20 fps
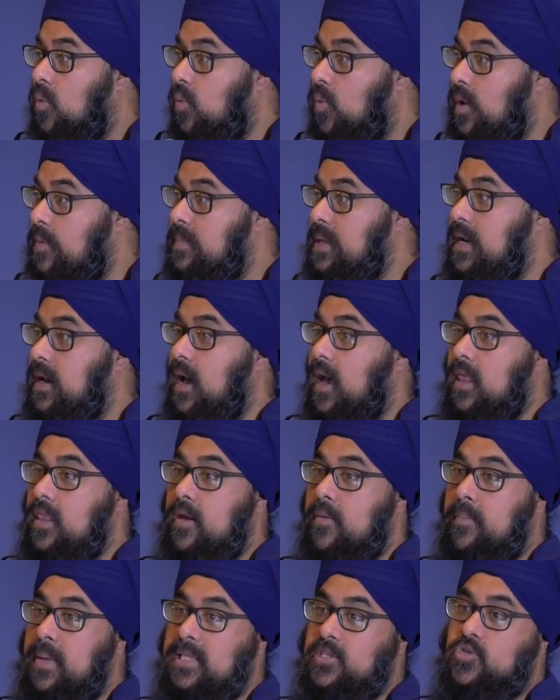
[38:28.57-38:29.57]
Women on
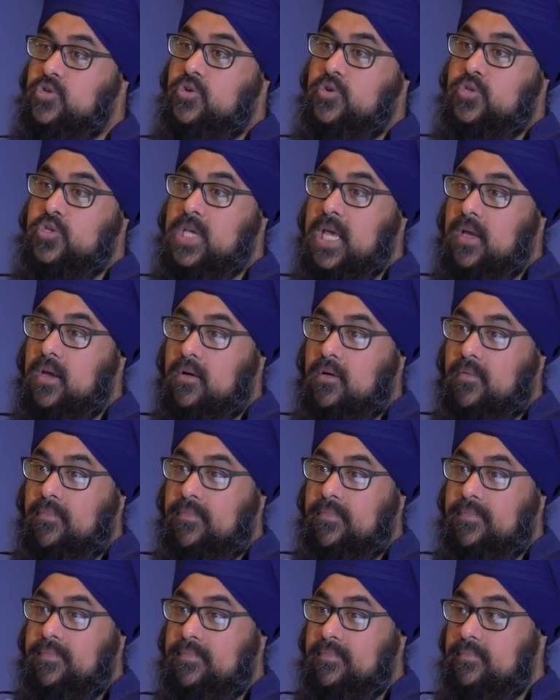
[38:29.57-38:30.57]
their menstrual cycle.
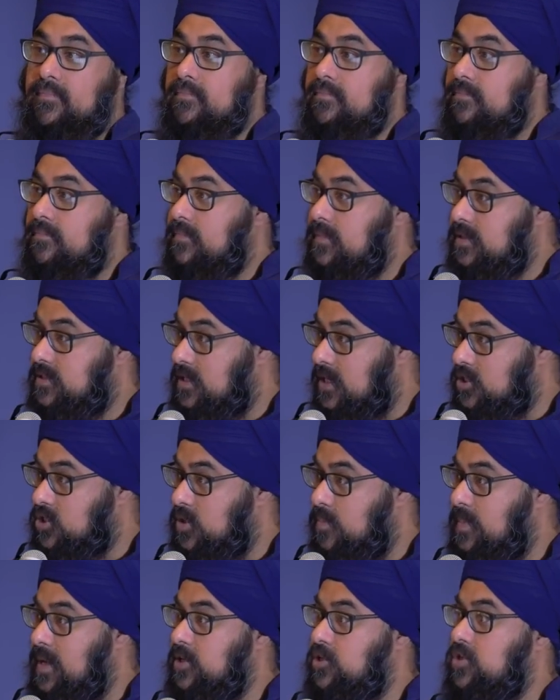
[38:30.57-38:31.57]
It's
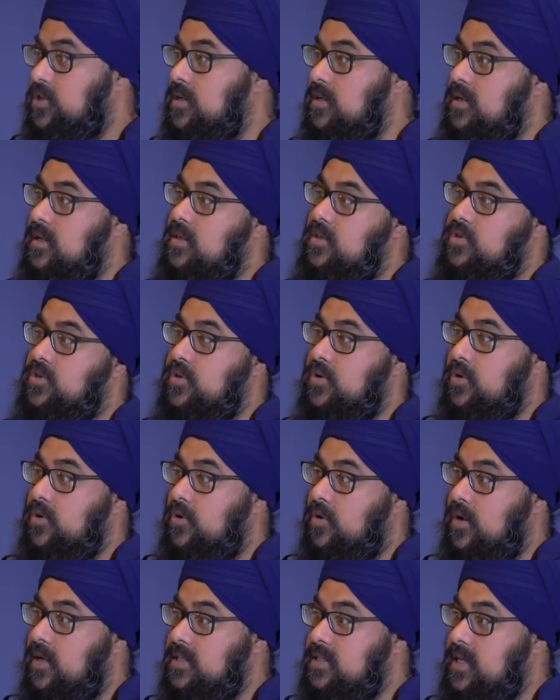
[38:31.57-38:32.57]
actually mentioned in the Sri
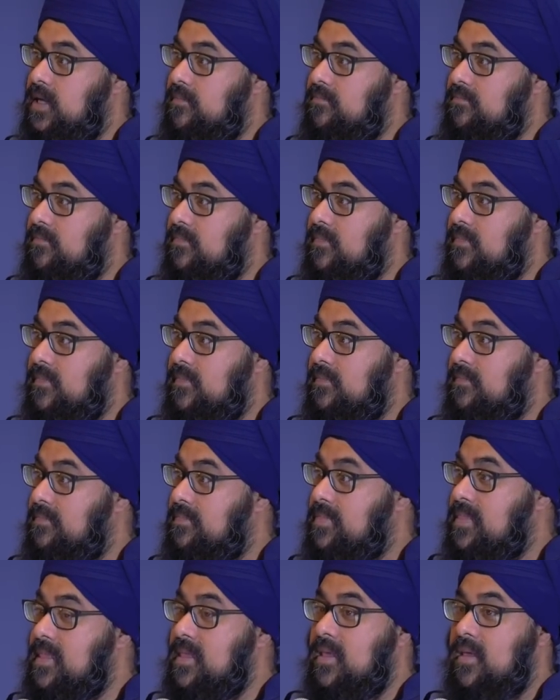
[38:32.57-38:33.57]
Guru Granth Sahib.
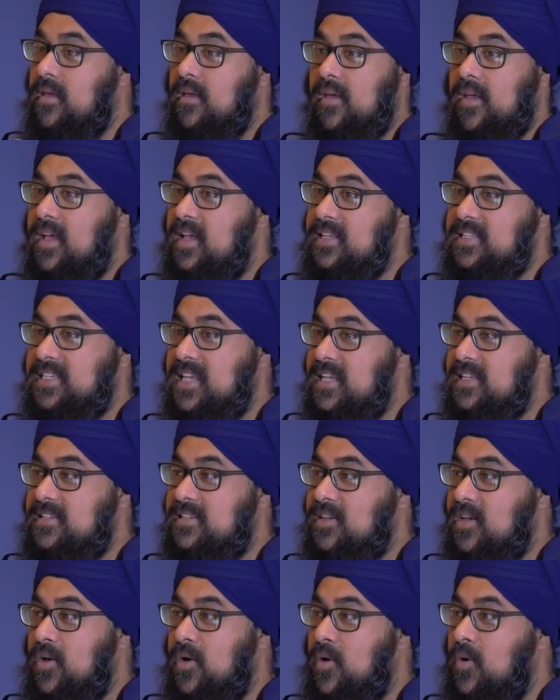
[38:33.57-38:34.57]
It
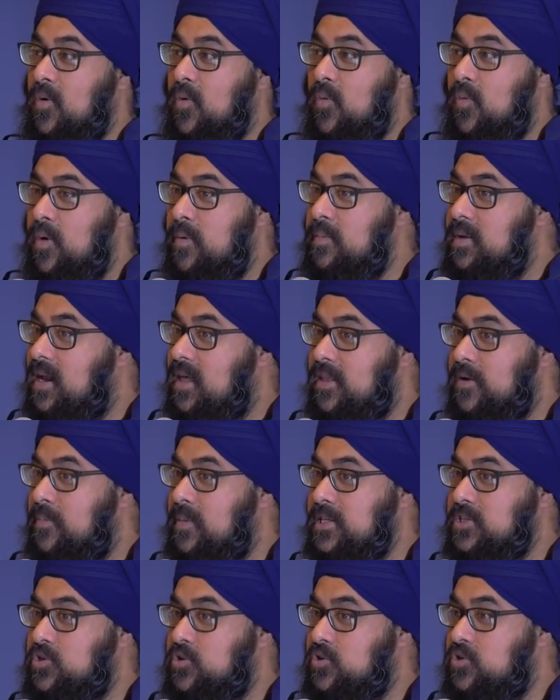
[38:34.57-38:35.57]
says, women on their
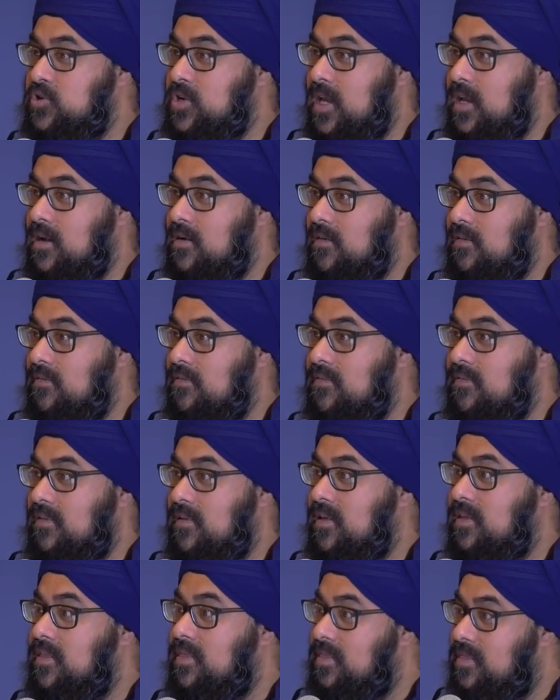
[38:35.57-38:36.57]
menstrual cycle,
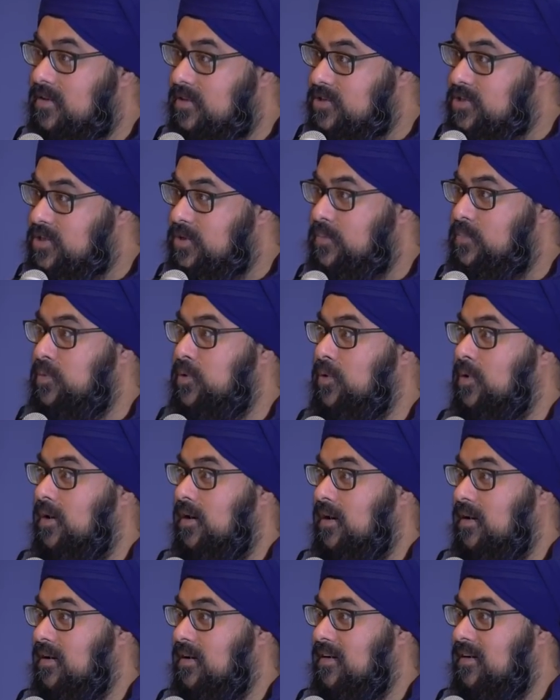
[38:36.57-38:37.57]
they're still
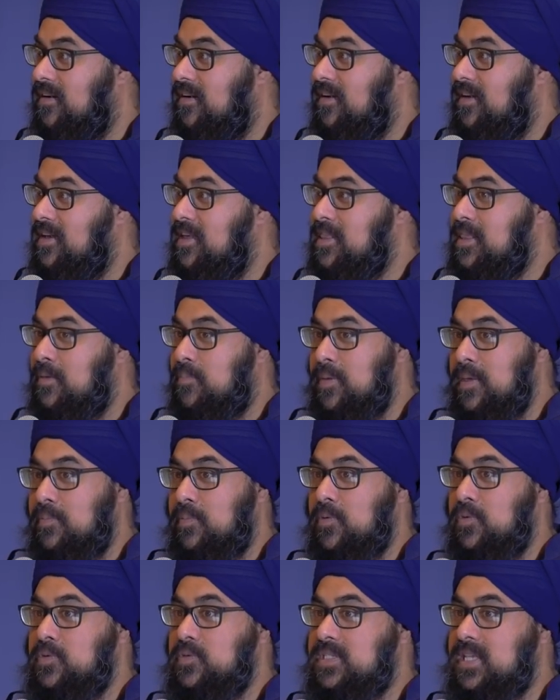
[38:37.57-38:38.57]
pure. The
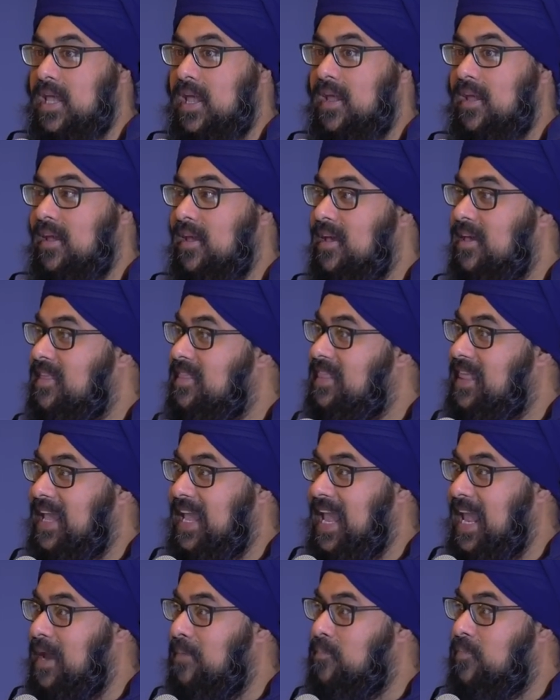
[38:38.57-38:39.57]
people who say they
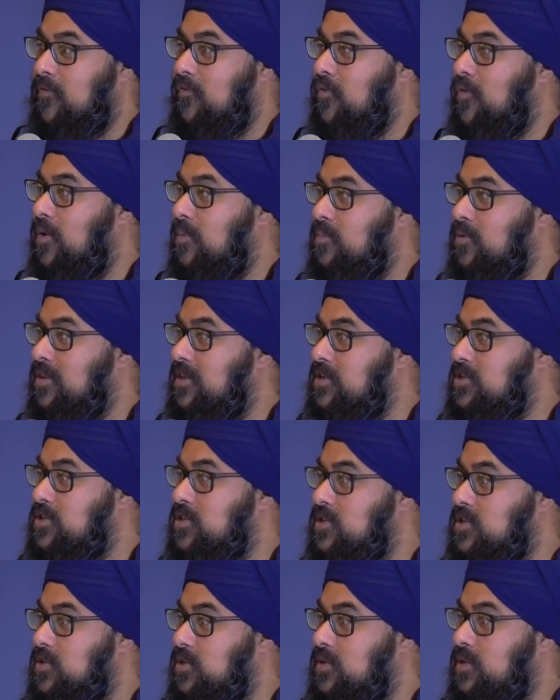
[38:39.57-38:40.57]
can't perform
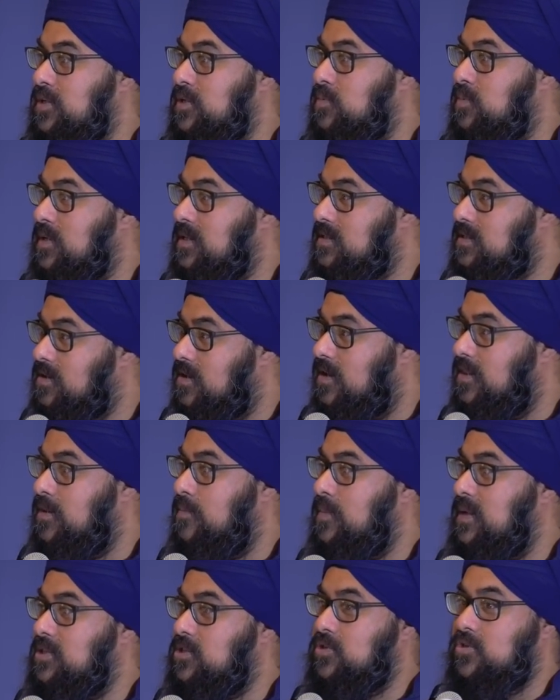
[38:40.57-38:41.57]
religious duties because they're on
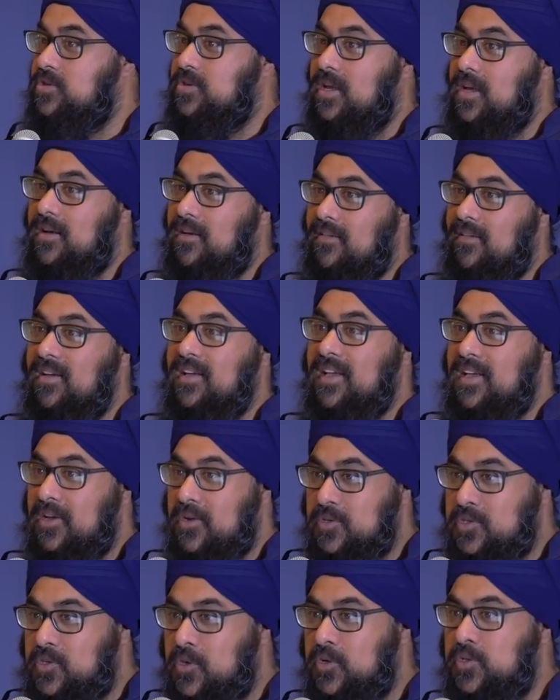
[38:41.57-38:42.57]
their menstrual cycle,
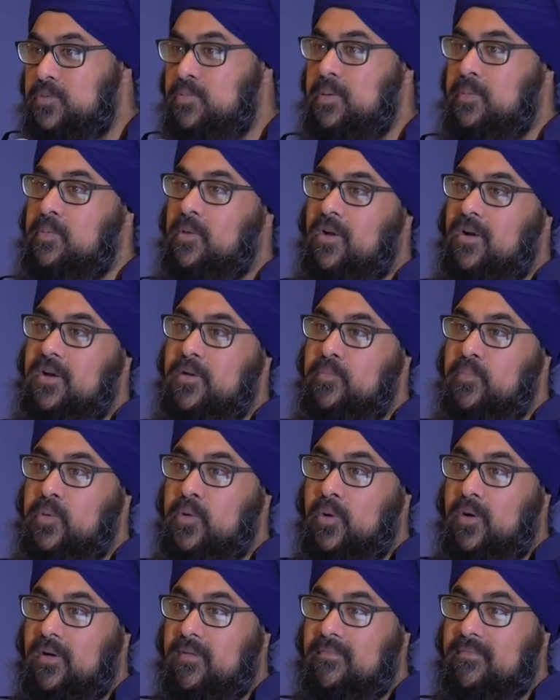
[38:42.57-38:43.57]
because those people are
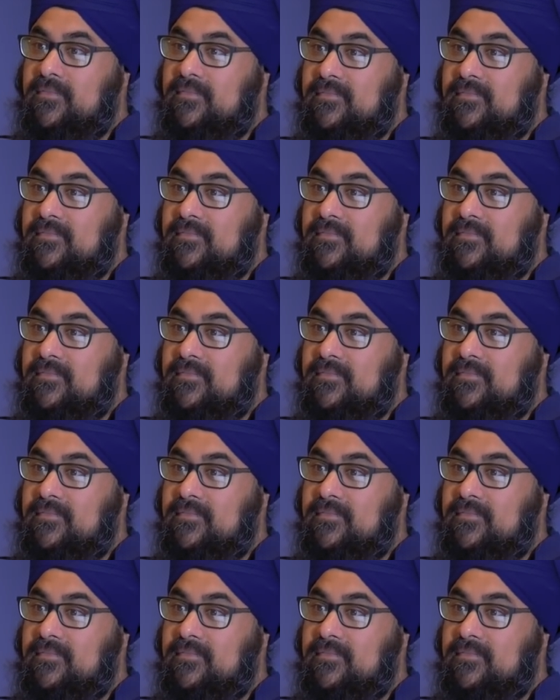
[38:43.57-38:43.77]
impure.